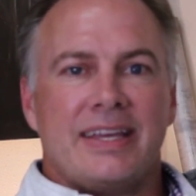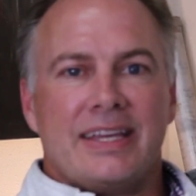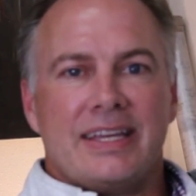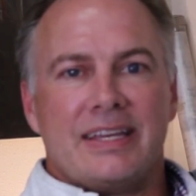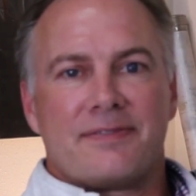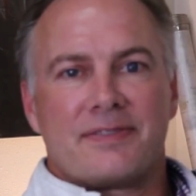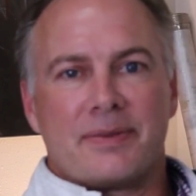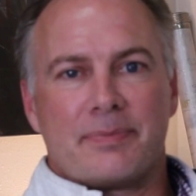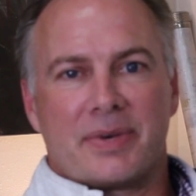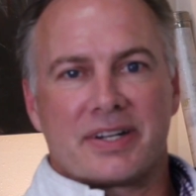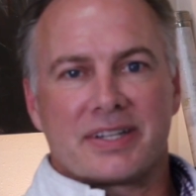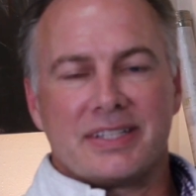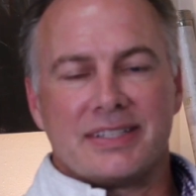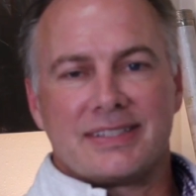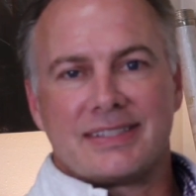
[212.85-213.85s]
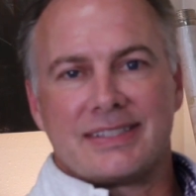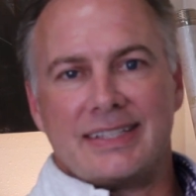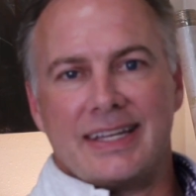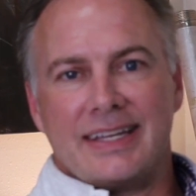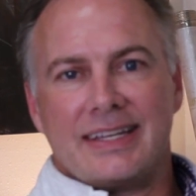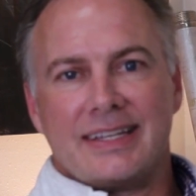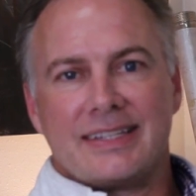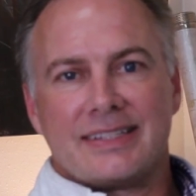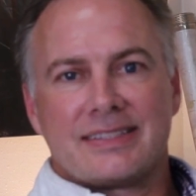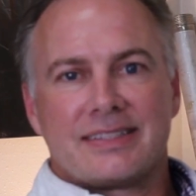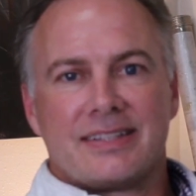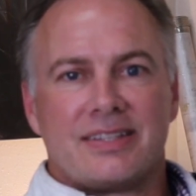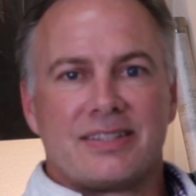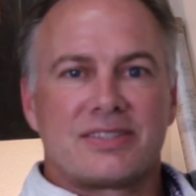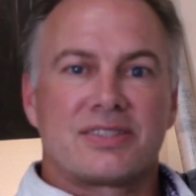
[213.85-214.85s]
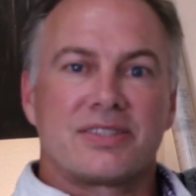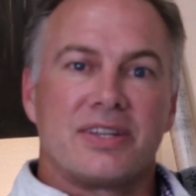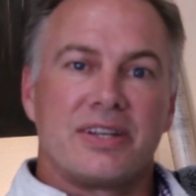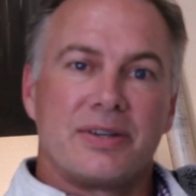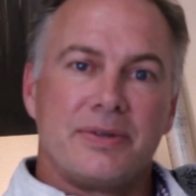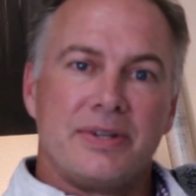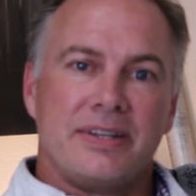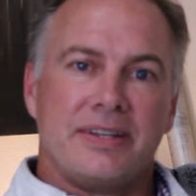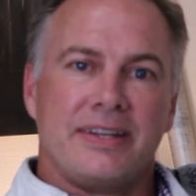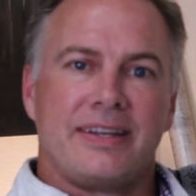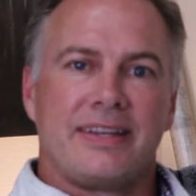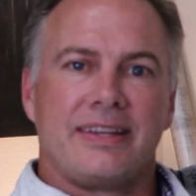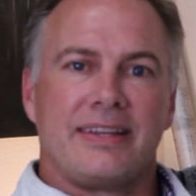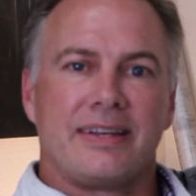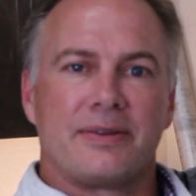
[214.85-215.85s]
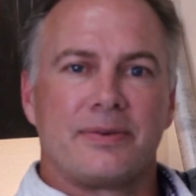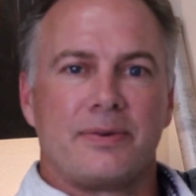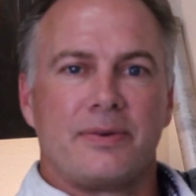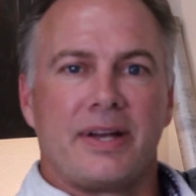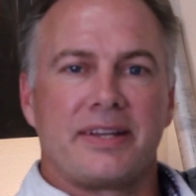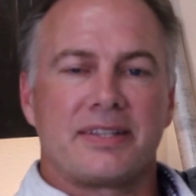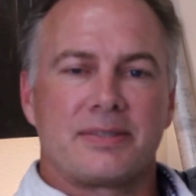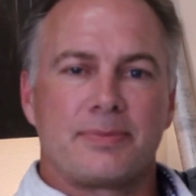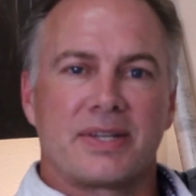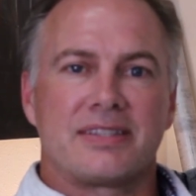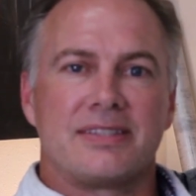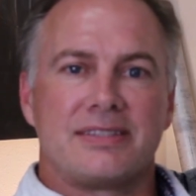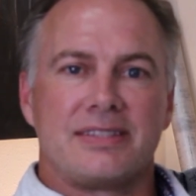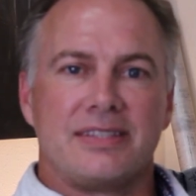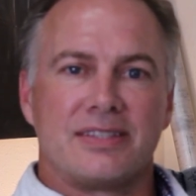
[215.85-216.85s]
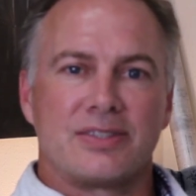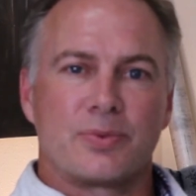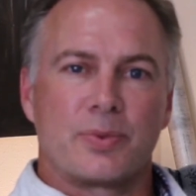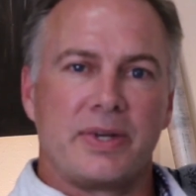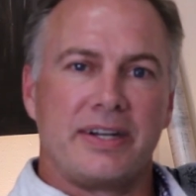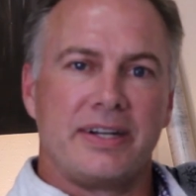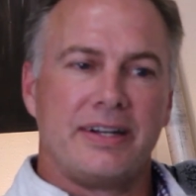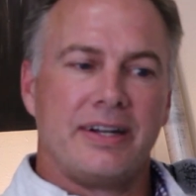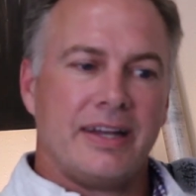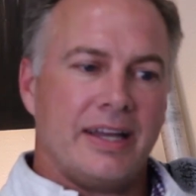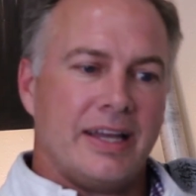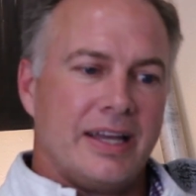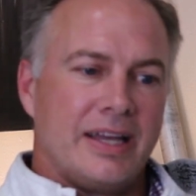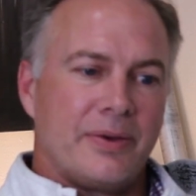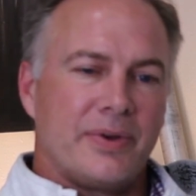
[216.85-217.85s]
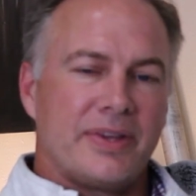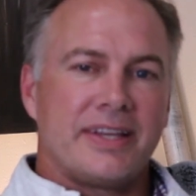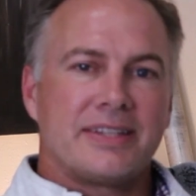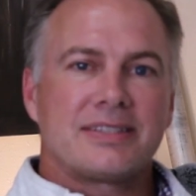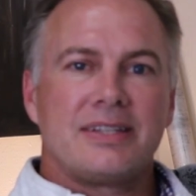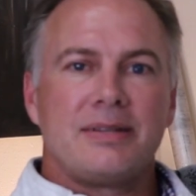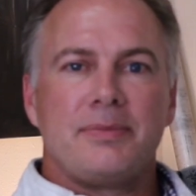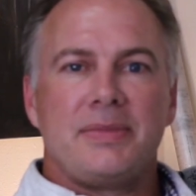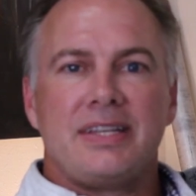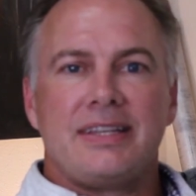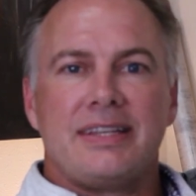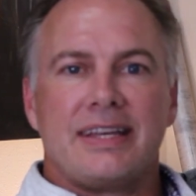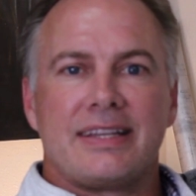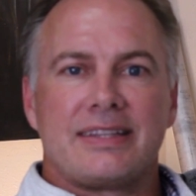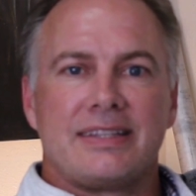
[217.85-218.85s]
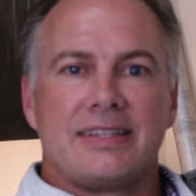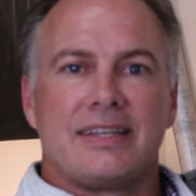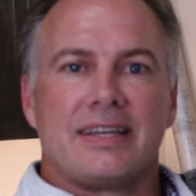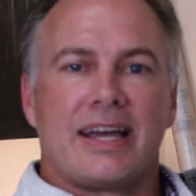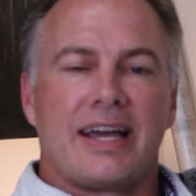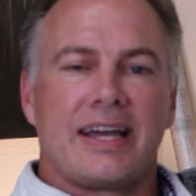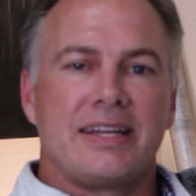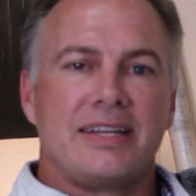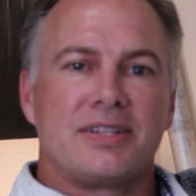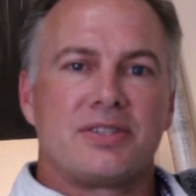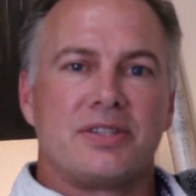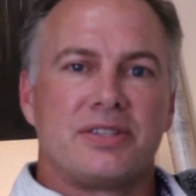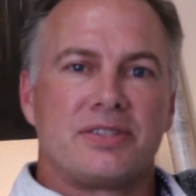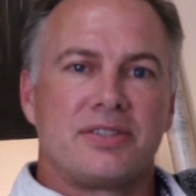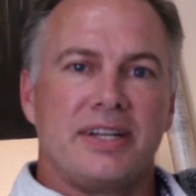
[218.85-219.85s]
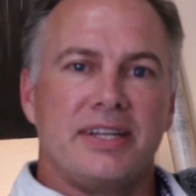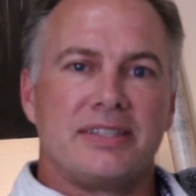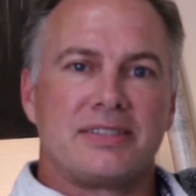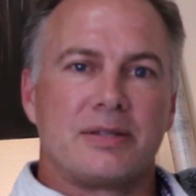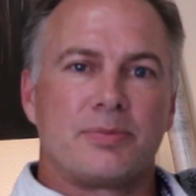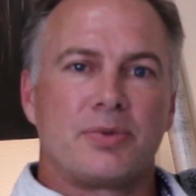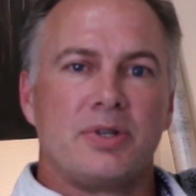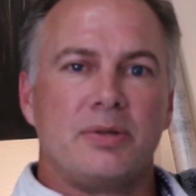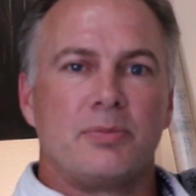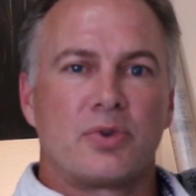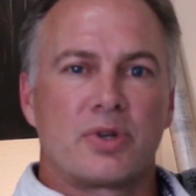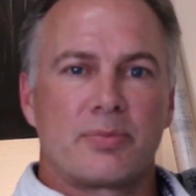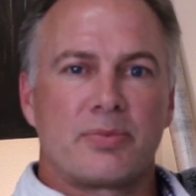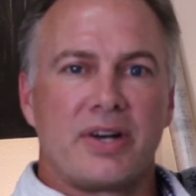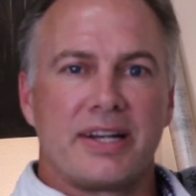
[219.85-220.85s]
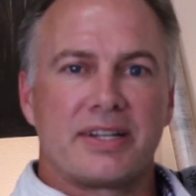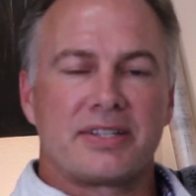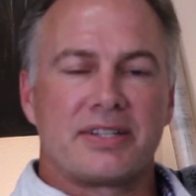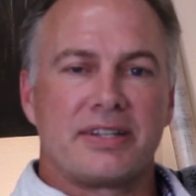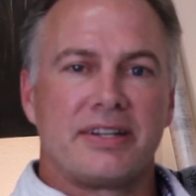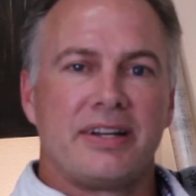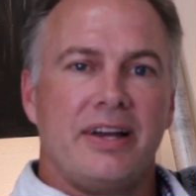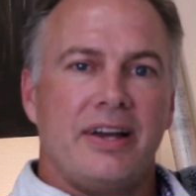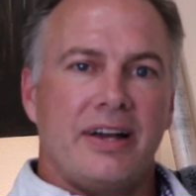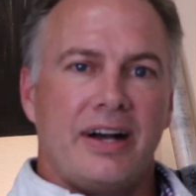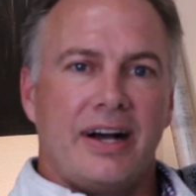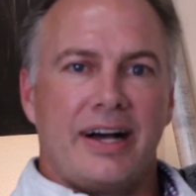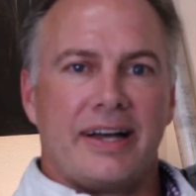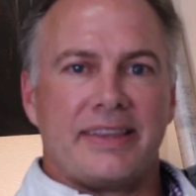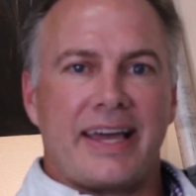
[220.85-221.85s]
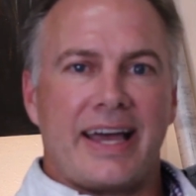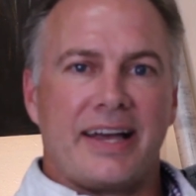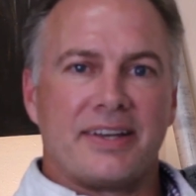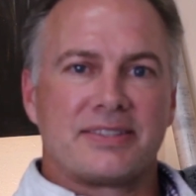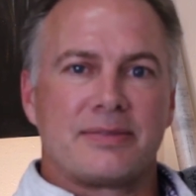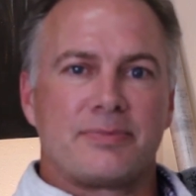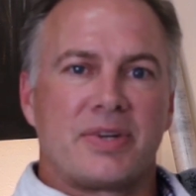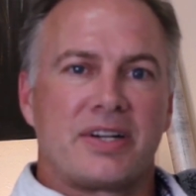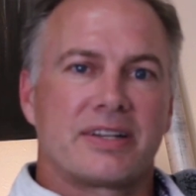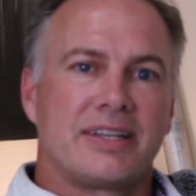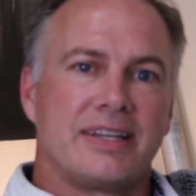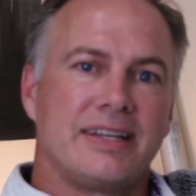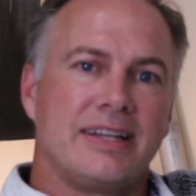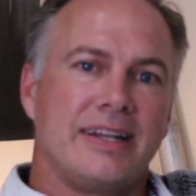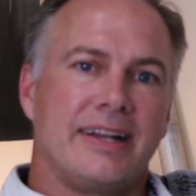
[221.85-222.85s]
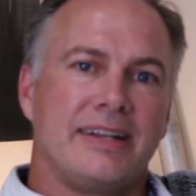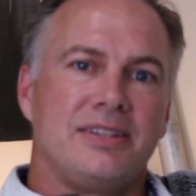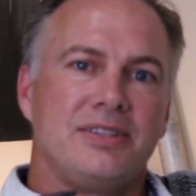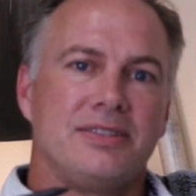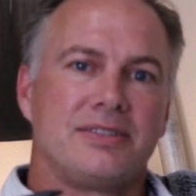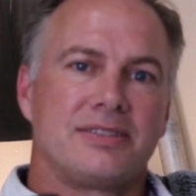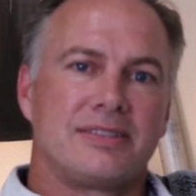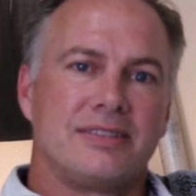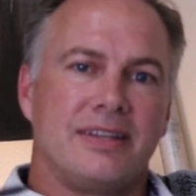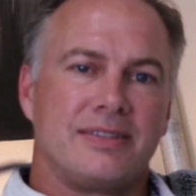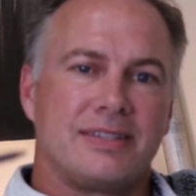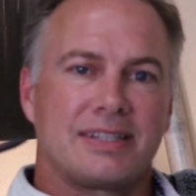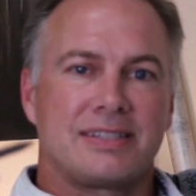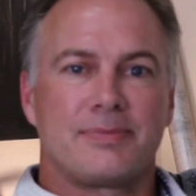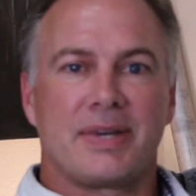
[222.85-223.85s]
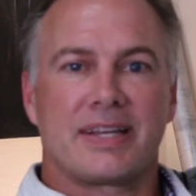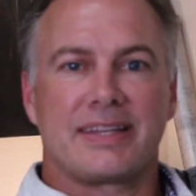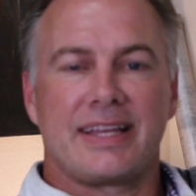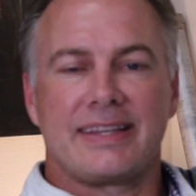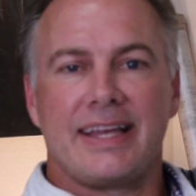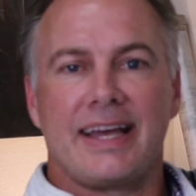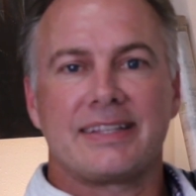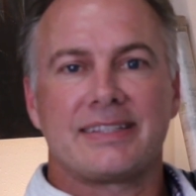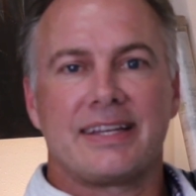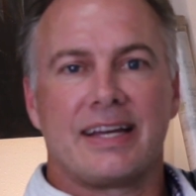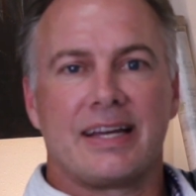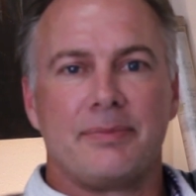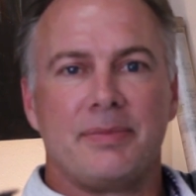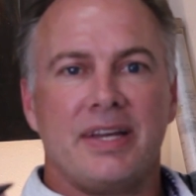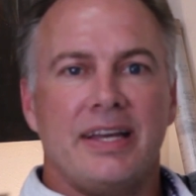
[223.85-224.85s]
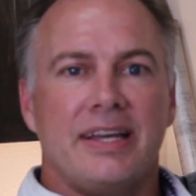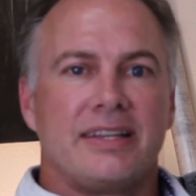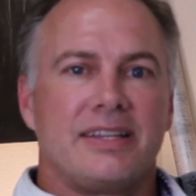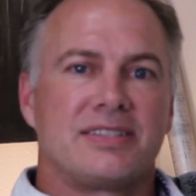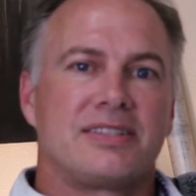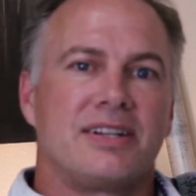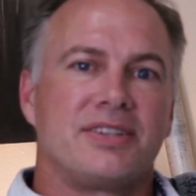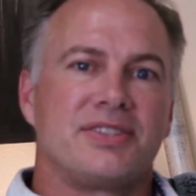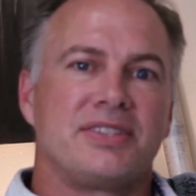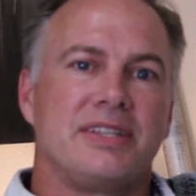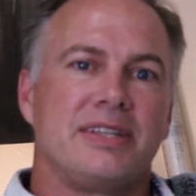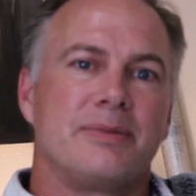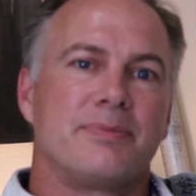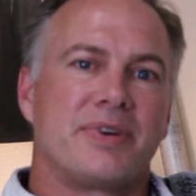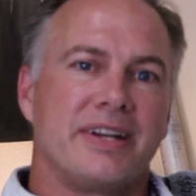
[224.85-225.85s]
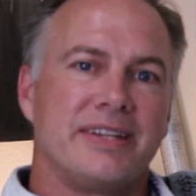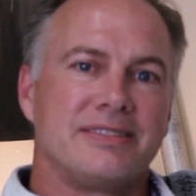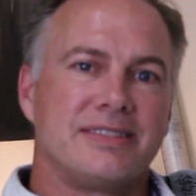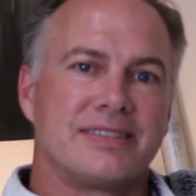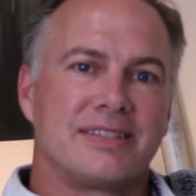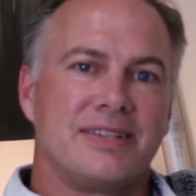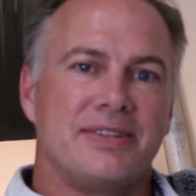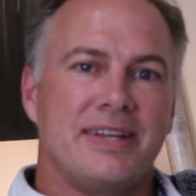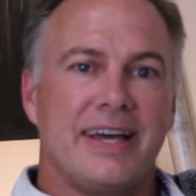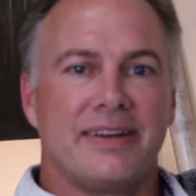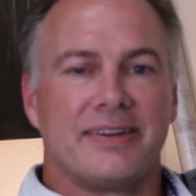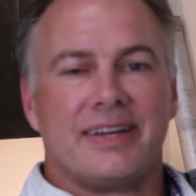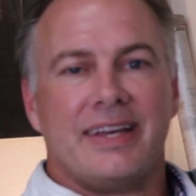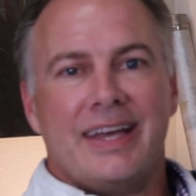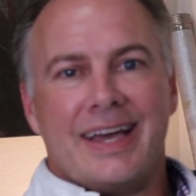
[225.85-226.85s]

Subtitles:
If the market stays slow, that I expect to see this winter, well, that's going to mean that the high interest rates are putting more pressure on the housing market, and I do expect at that time to start seeing prices go down.